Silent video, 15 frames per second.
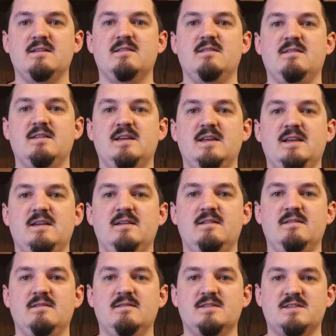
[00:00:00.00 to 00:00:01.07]
the
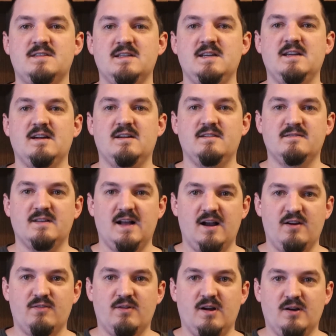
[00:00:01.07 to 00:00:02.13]
city of
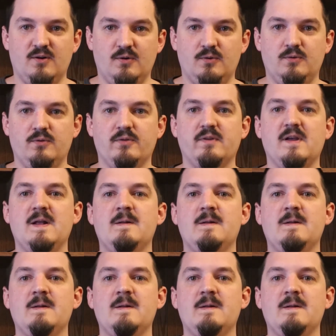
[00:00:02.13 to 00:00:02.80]
Iron Rock Hold.